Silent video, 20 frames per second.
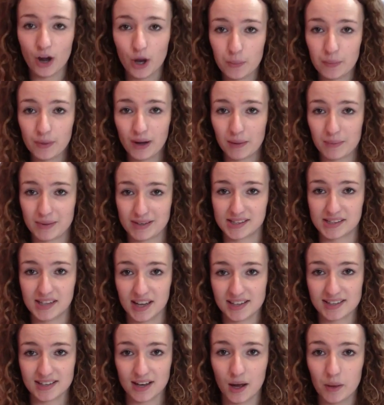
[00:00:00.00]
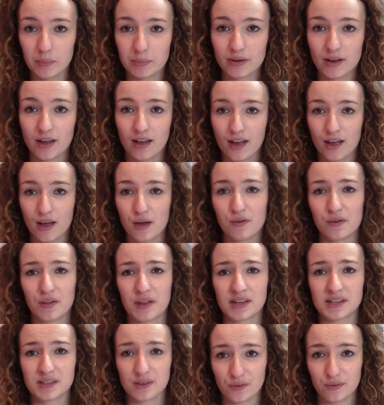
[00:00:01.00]
hope you like my setup for
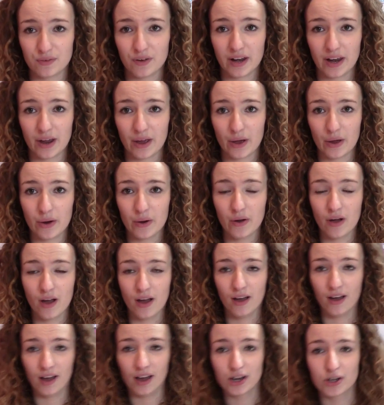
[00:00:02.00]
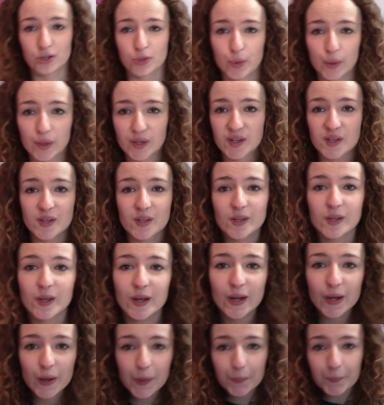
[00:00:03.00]
this video as you can
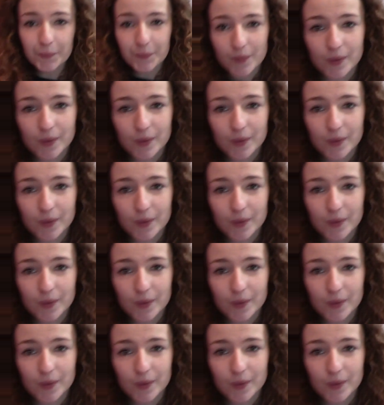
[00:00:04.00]
see